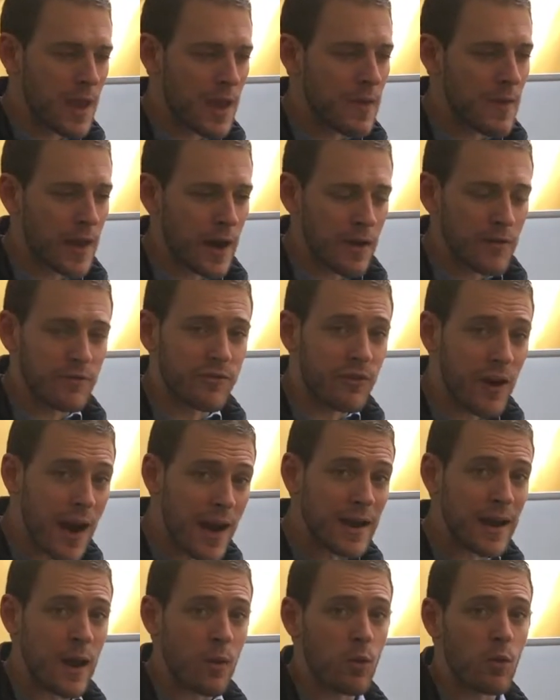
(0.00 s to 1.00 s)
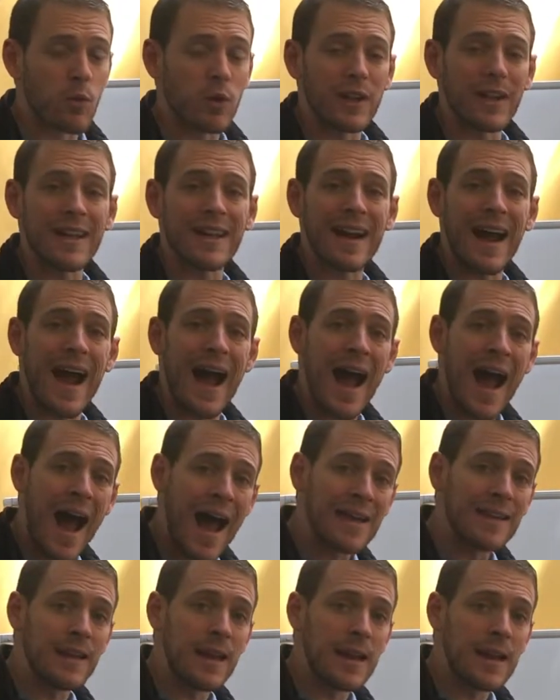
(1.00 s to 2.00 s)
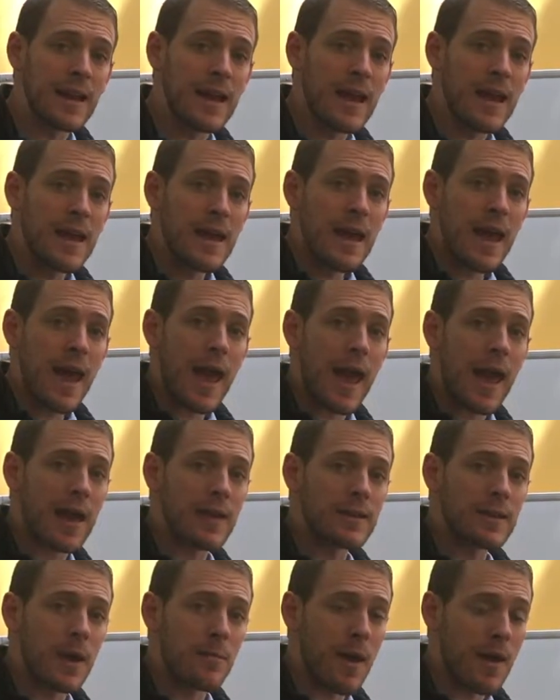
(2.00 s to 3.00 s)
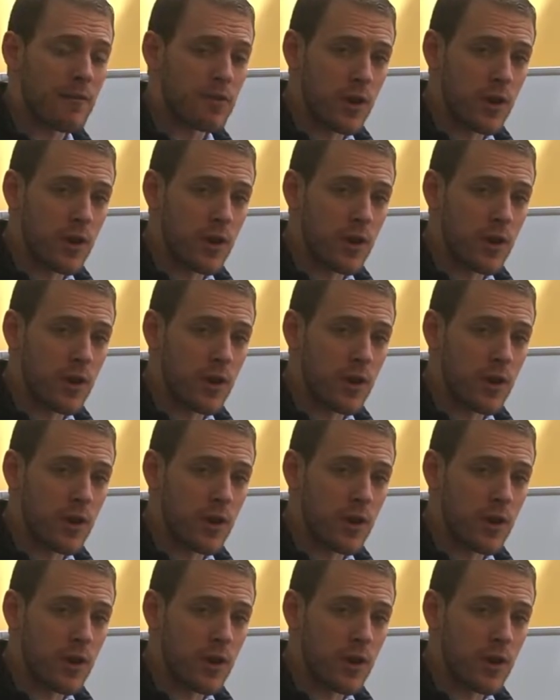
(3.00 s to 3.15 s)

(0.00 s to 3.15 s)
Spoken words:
And then on Friday, we're really gonna highlight and have